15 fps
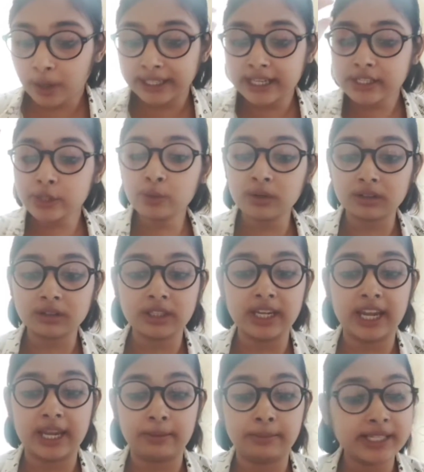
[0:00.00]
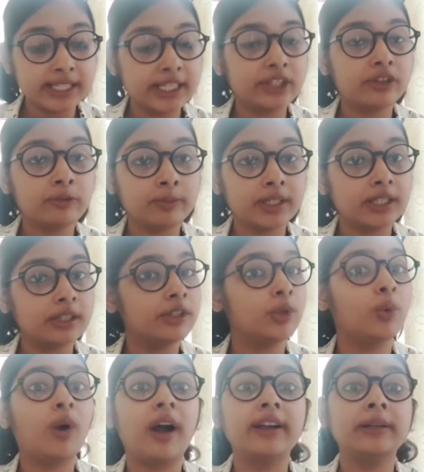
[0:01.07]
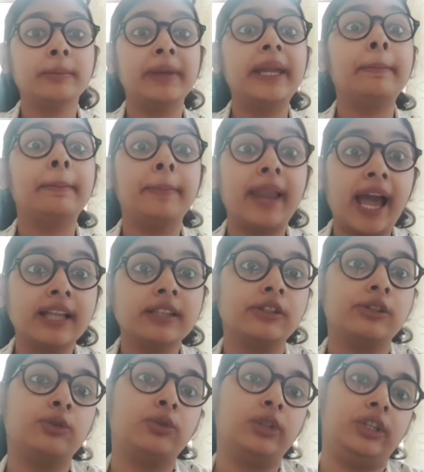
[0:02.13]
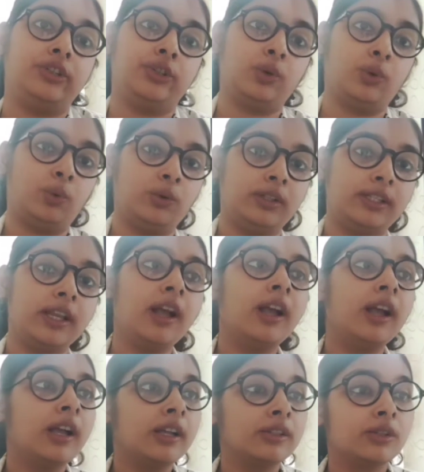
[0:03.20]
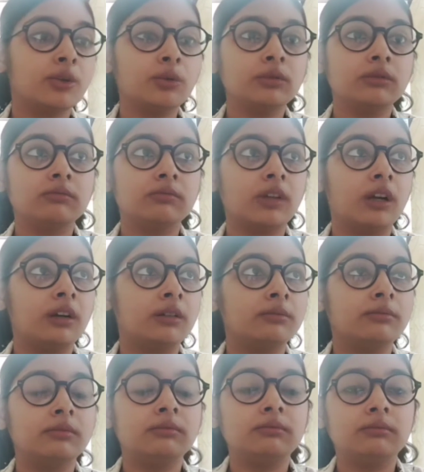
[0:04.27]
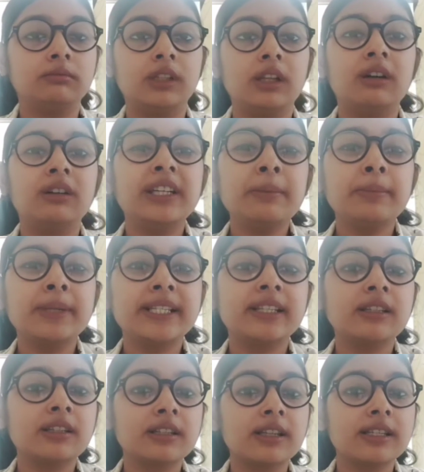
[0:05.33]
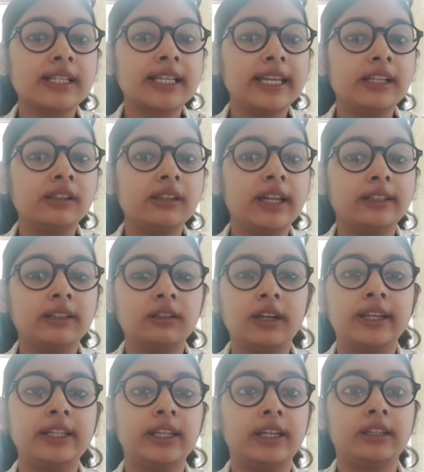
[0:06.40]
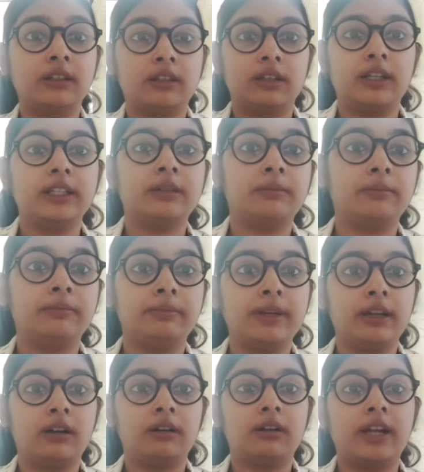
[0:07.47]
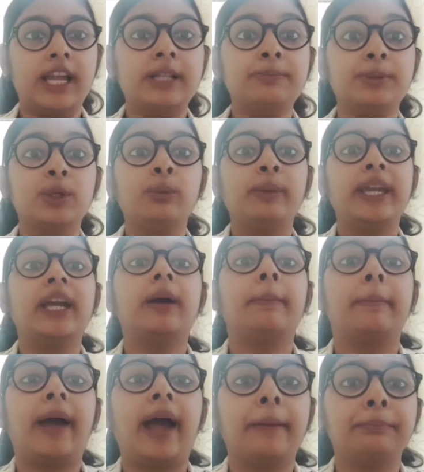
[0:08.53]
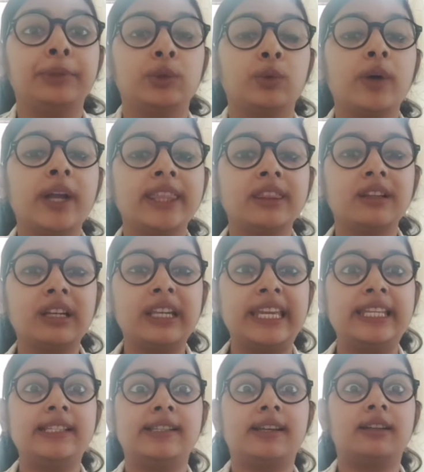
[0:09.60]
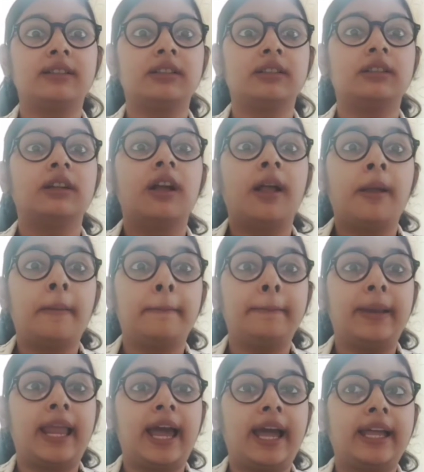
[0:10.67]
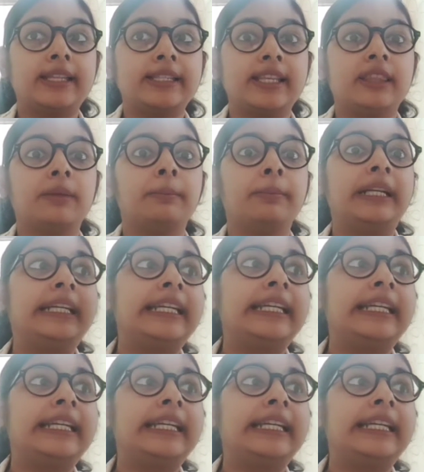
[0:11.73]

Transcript: So unless you learn the ABCs of business, you can't make plans to reach your goals. So learning business is a skill that, like, helps you make a map, you know, and the lanes are the plans and